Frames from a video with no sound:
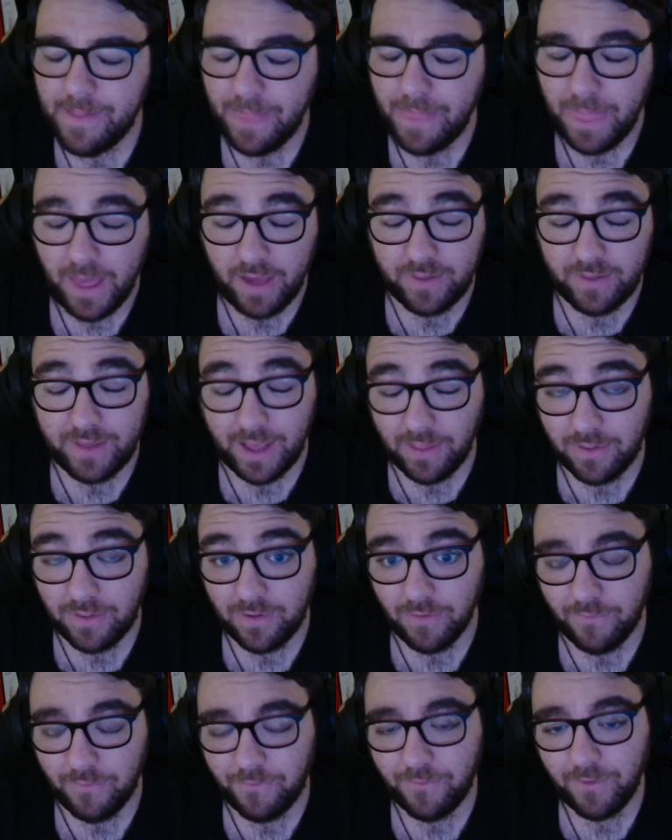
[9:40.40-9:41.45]
A sense
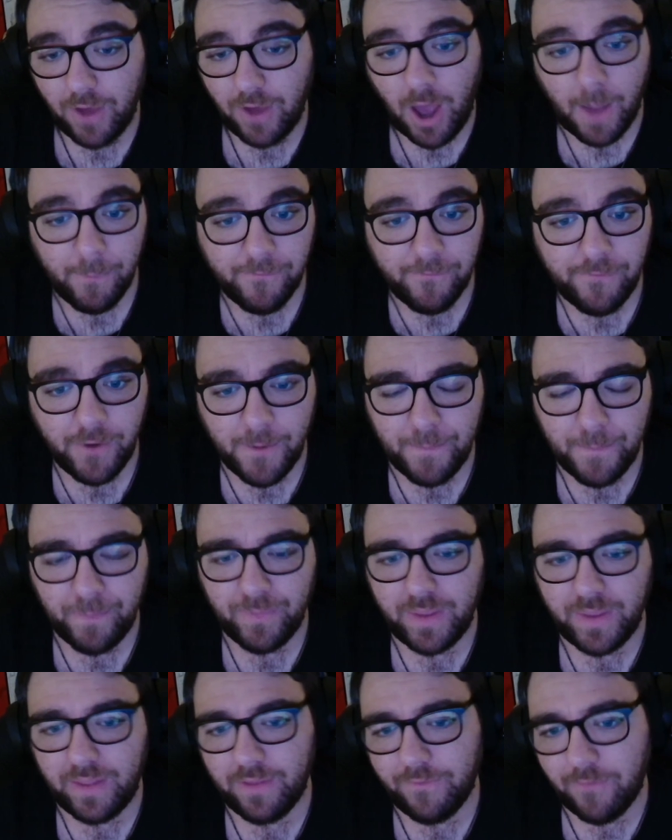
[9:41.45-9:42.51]
of comfort
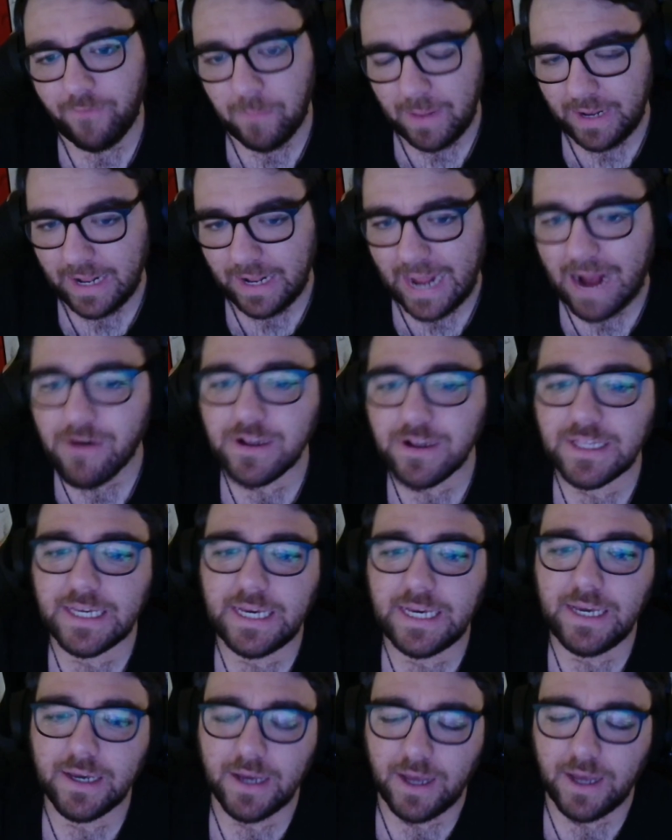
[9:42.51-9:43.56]
in the
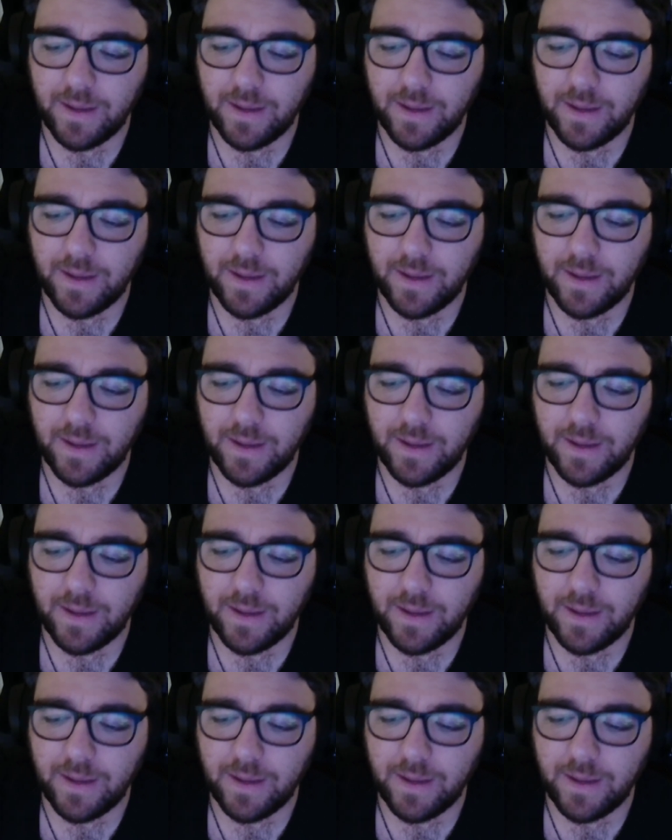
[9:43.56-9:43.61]
familiarity.